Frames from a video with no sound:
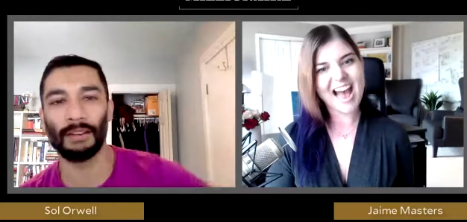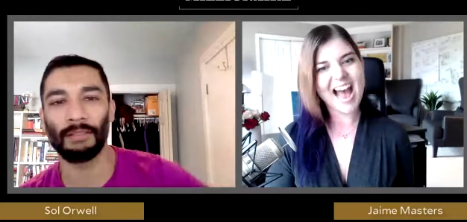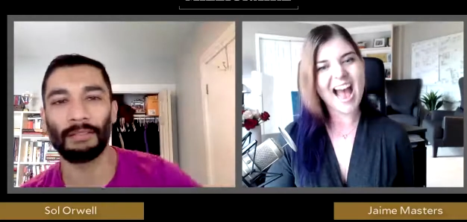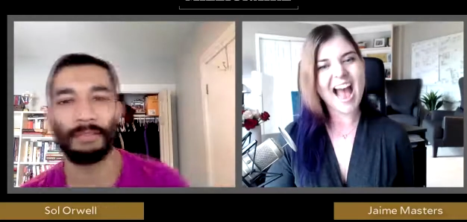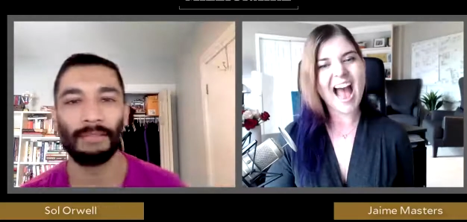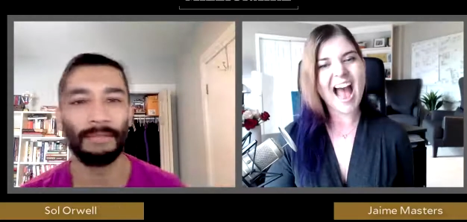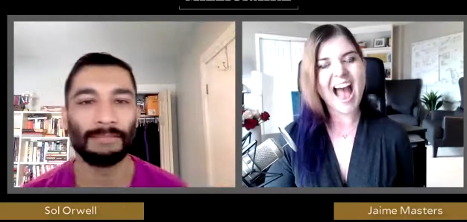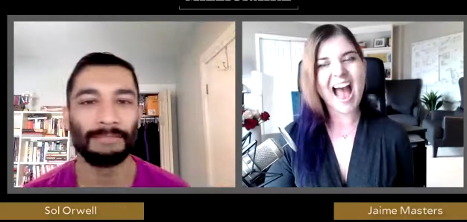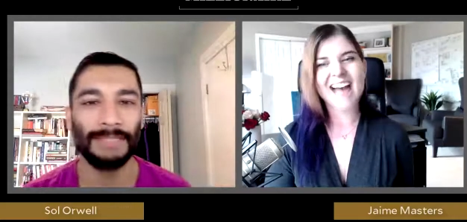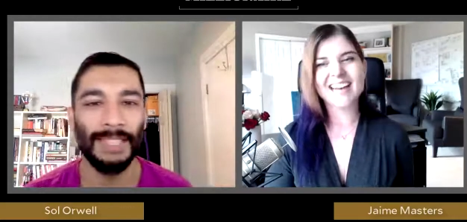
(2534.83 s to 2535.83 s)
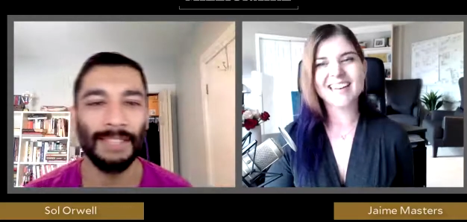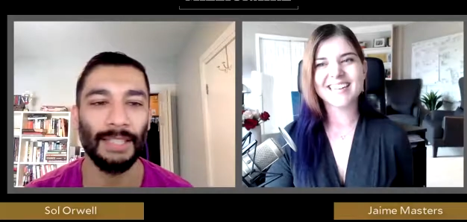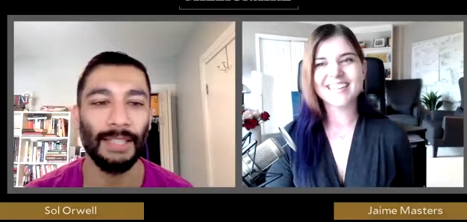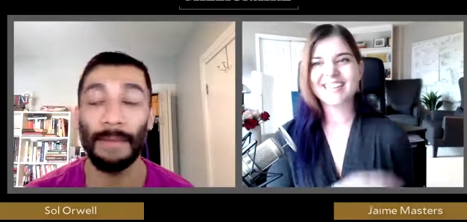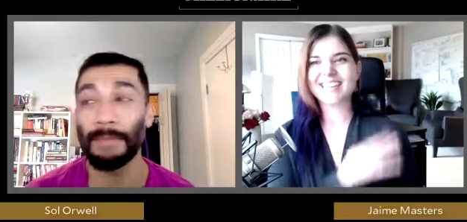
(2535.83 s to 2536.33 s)
Speaker 1: know, setting
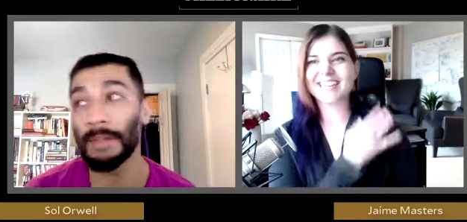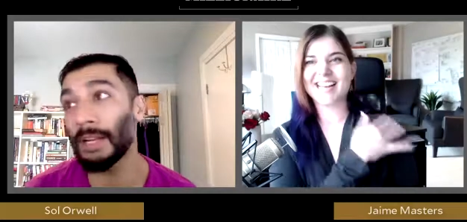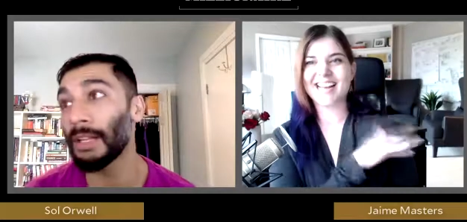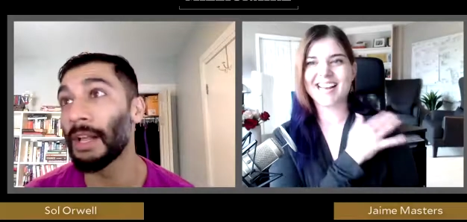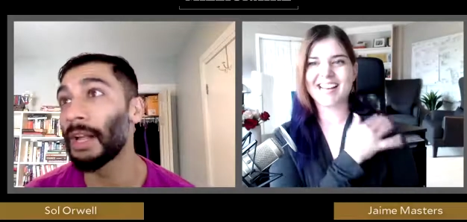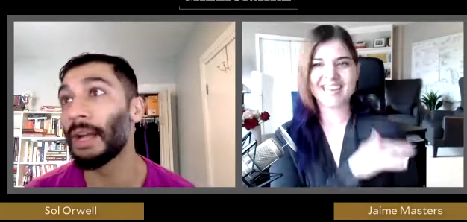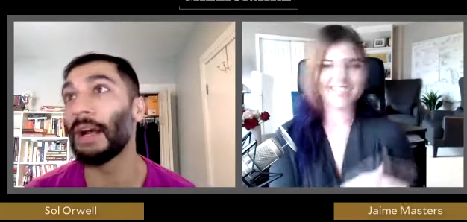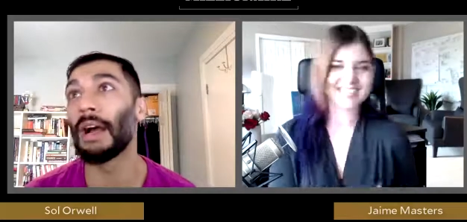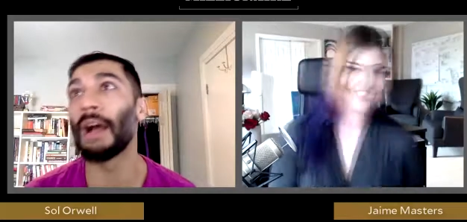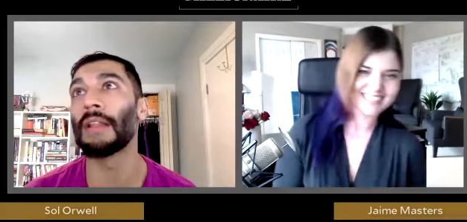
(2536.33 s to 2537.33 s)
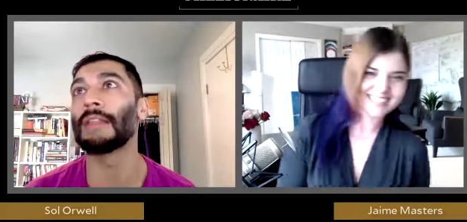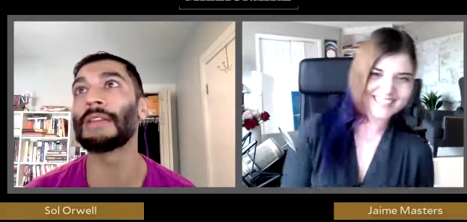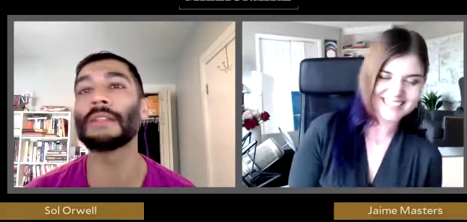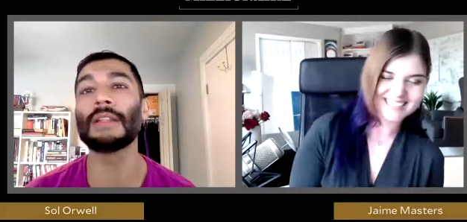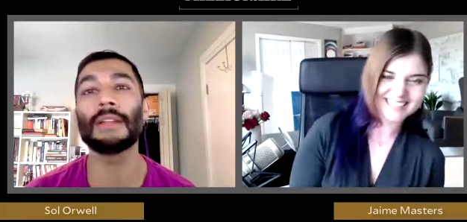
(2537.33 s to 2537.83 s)
aside time. I, uh,
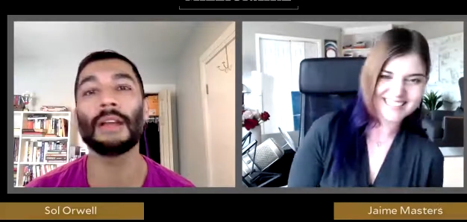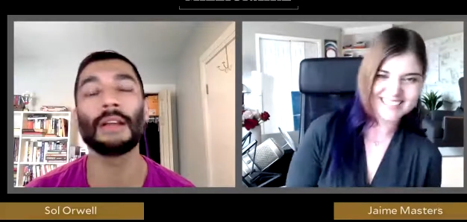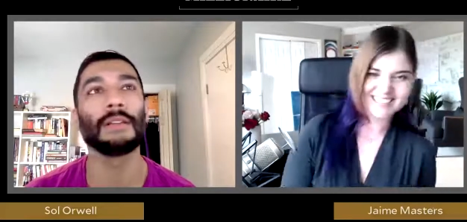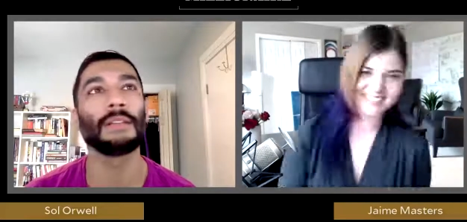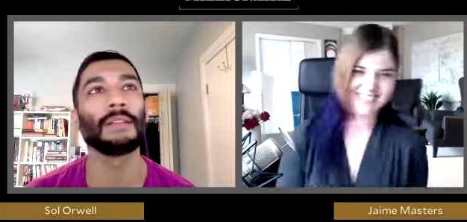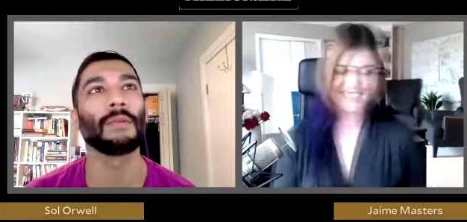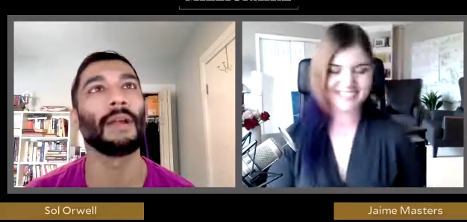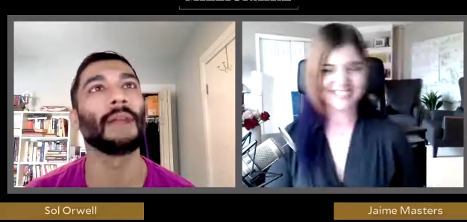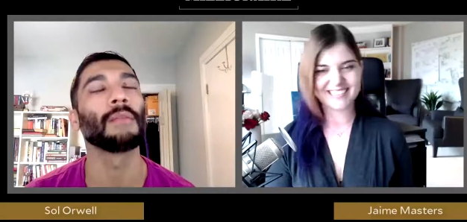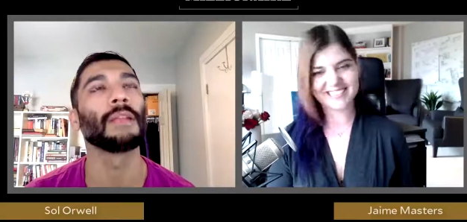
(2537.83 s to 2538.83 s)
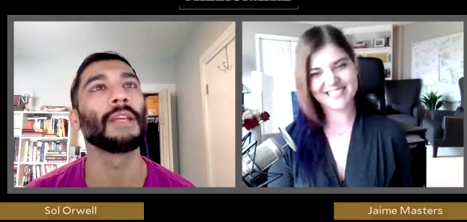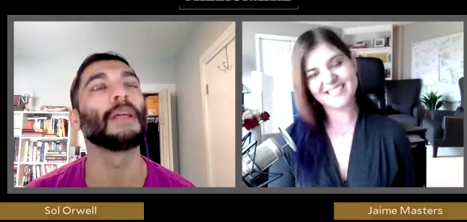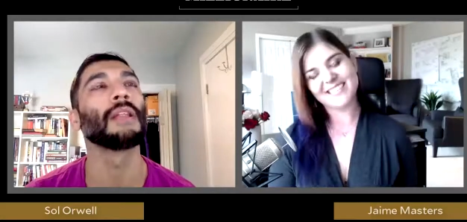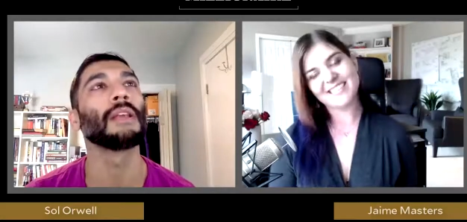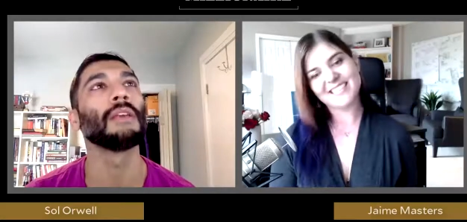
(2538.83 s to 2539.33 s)
there's nothing nicer than someone randomly
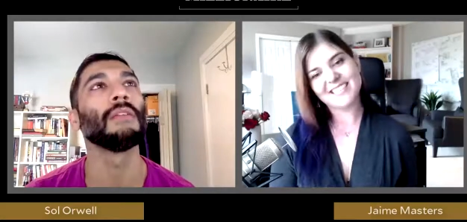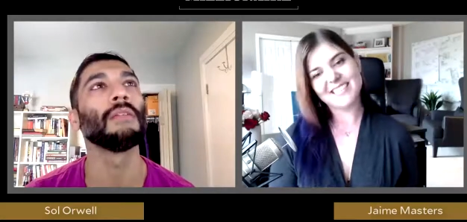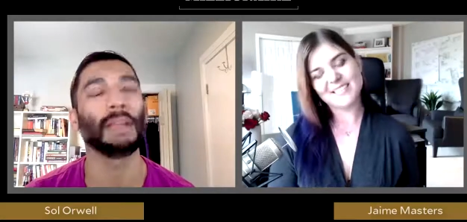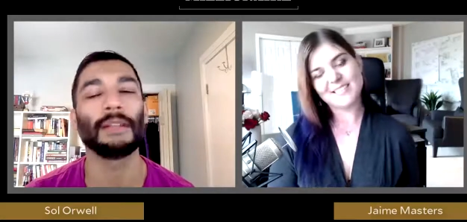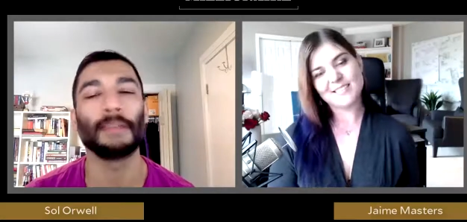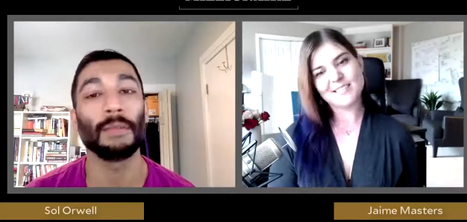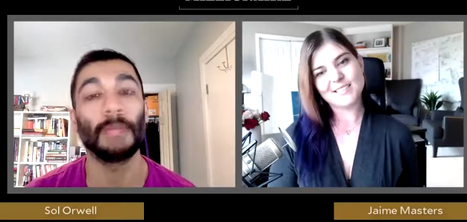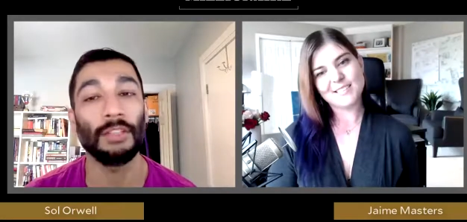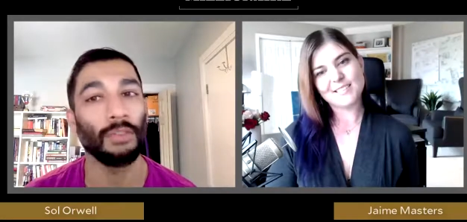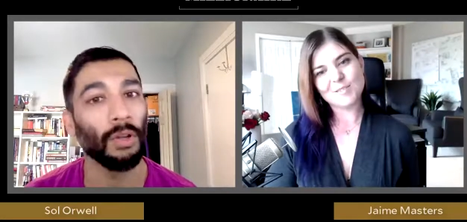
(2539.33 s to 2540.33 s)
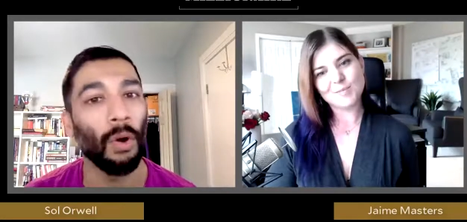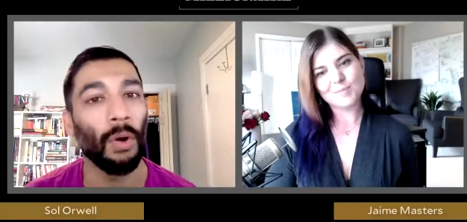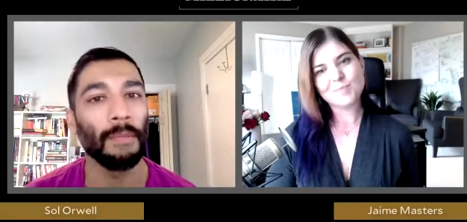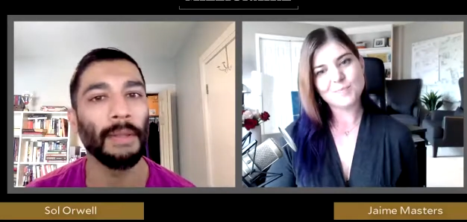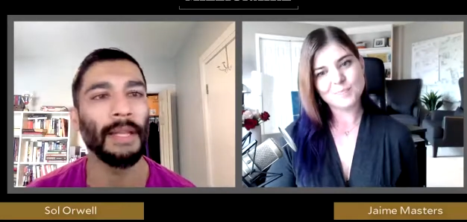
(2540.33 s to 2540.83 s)
emailing you, like someone that you
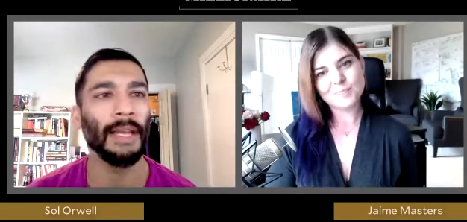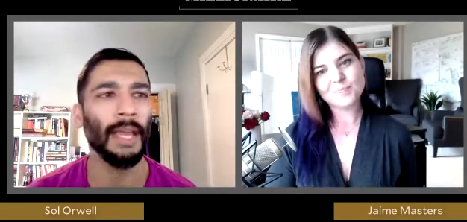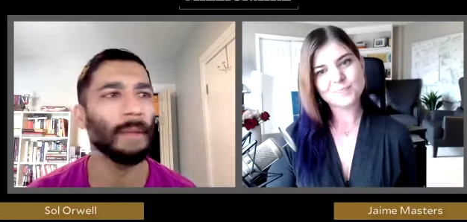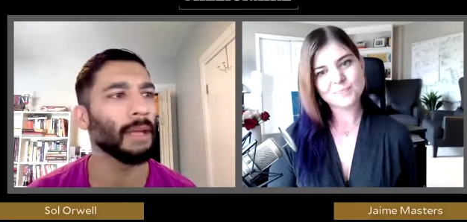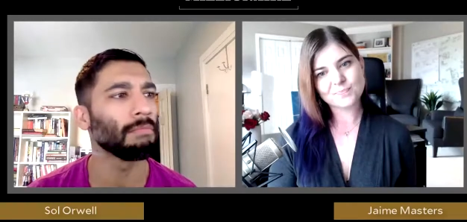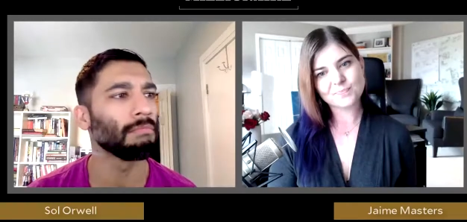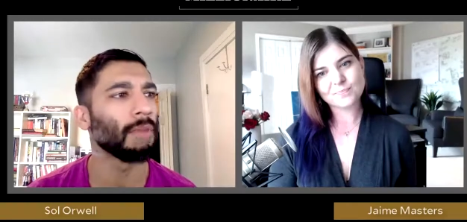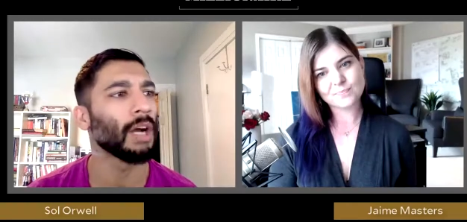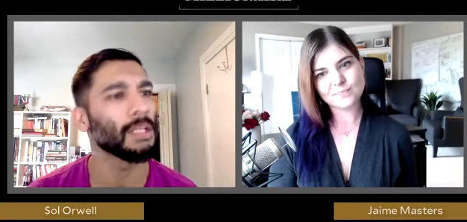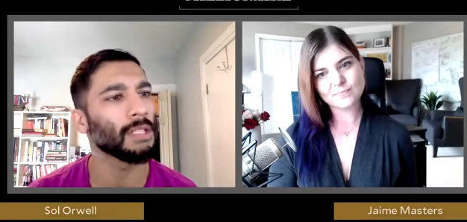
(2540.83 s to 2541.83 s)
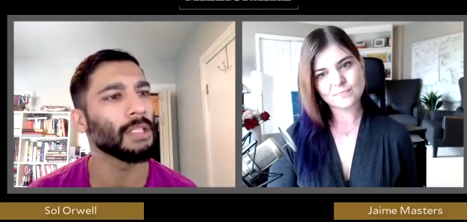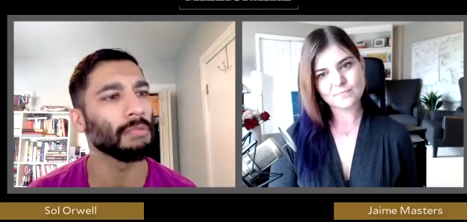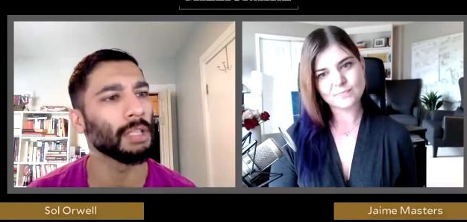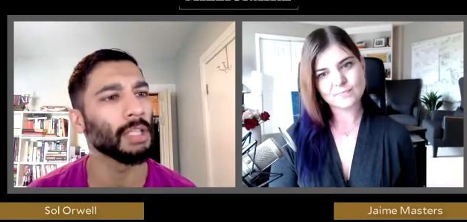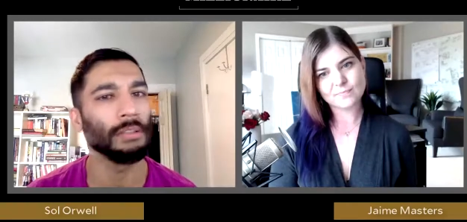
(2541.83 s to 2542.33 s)
know, and be like, hey man, I just think it
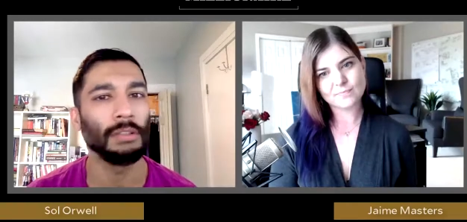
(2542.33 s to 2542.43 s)
really cool.